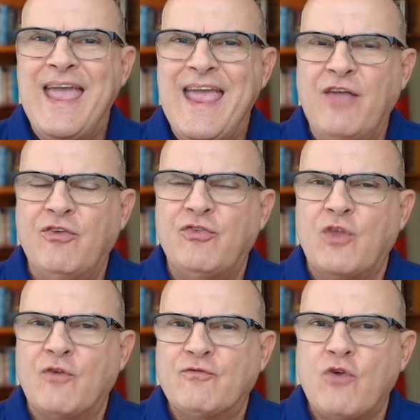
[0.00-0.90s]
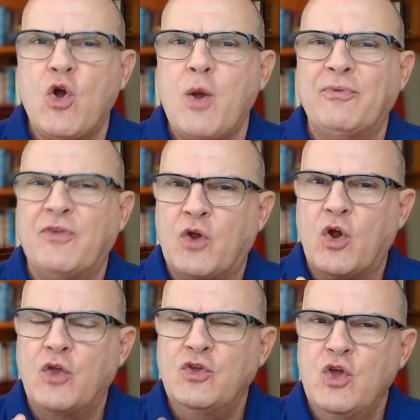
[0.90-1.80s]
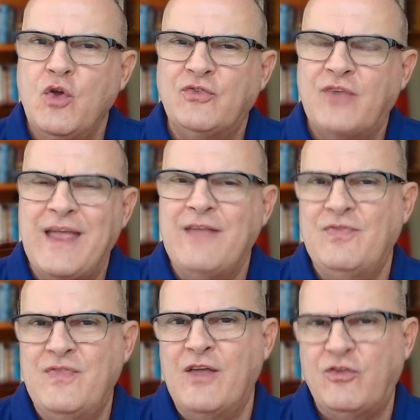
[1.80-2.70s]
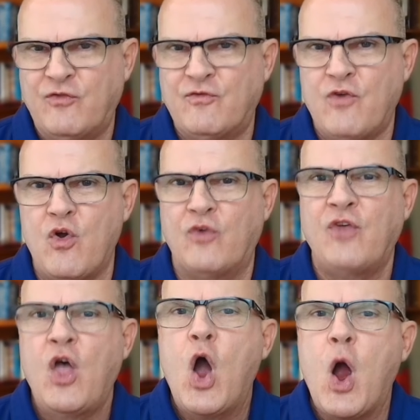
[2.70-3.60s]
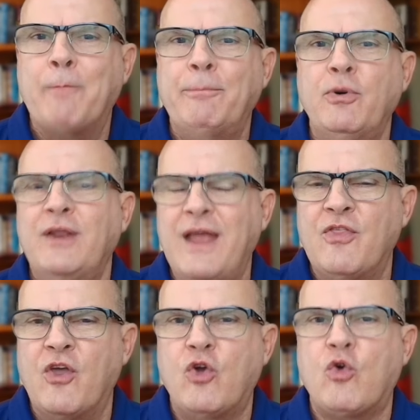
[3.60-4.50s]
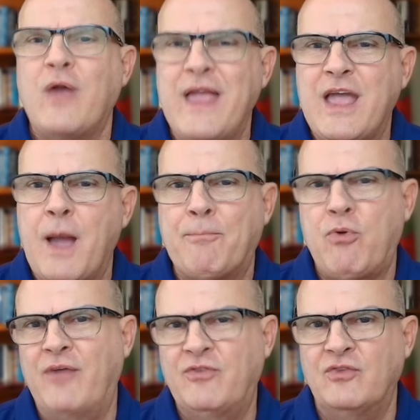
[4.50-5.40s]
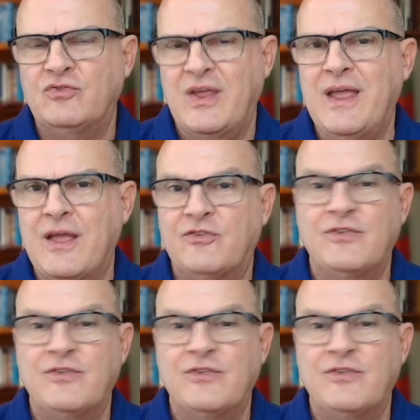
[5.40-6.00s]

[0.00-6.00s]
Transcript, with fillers: is the verbs that are used in this verse are put in the Greek present tense.